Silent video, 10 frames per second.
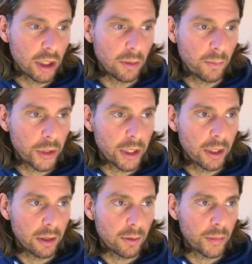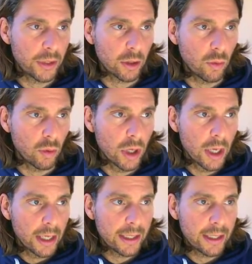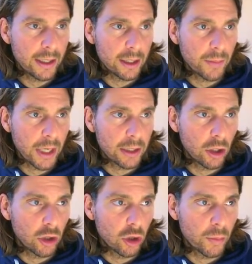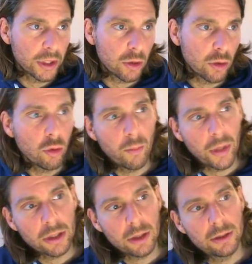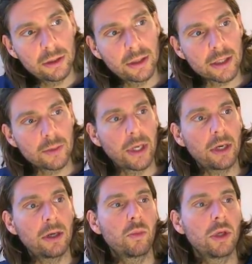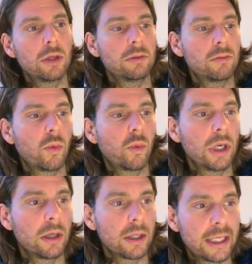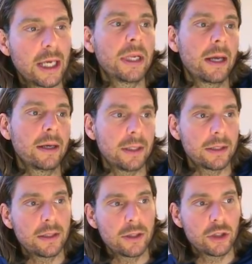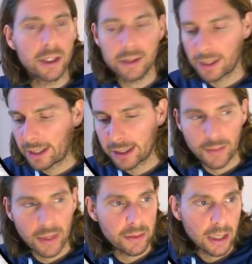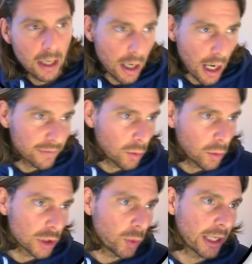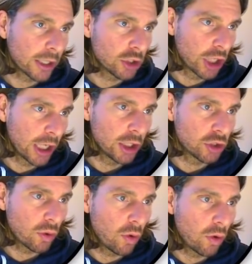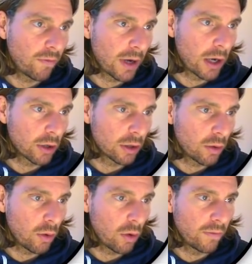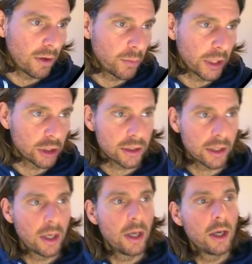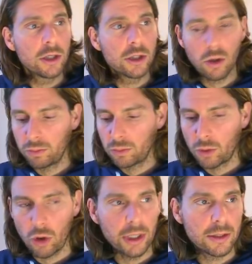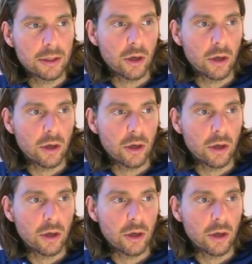pretty cool. Here it might not look pretty cool, but it doesn't matter. We'll keep it like this. This is just an experiment. Afterwards, we can change all of our pictures. So, all right, so